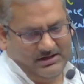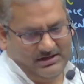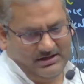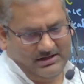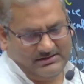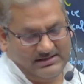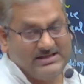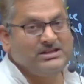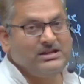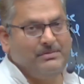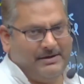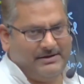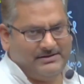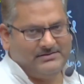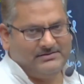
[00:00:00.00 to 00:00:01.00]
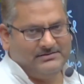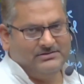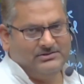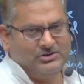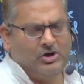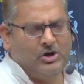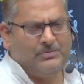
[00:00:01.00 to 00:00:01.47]
estimates:
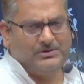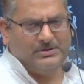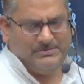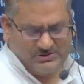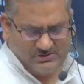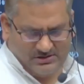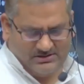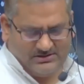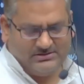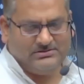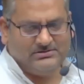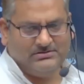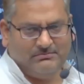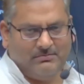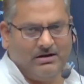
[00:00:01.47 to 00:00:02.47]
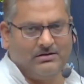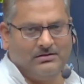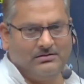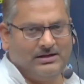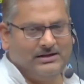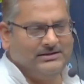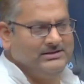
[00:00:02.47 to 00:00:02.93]
optimistic model
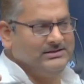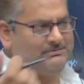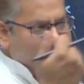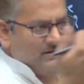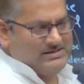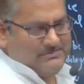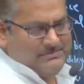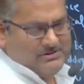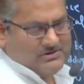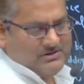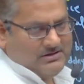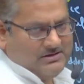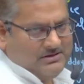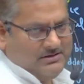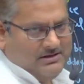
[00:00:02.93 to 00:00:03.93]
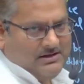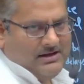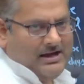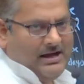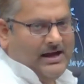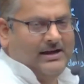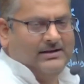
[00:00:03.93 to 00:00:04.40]
and then pessimistic,
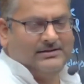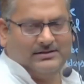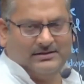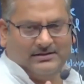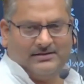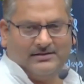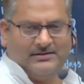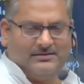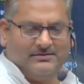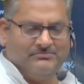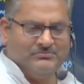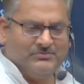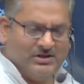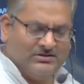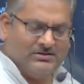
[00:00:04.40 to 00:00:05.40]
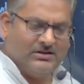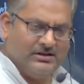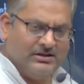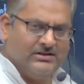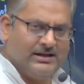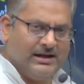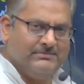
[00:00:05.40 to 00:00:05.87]
and the
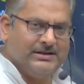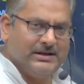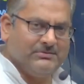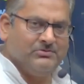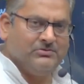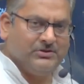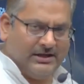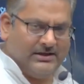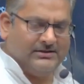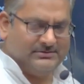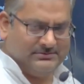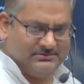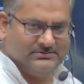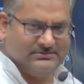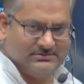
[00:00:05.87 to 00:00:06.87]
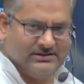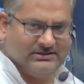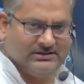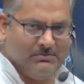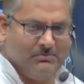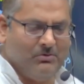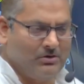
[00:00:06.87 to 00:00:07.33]
real time that will take.
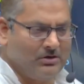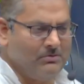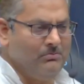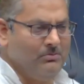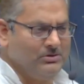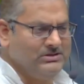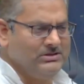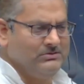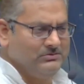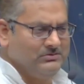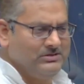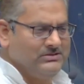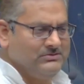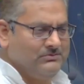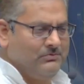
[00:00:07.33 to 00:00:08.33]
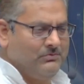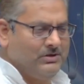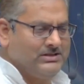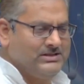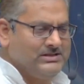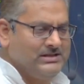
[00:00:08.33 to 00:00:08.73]
What is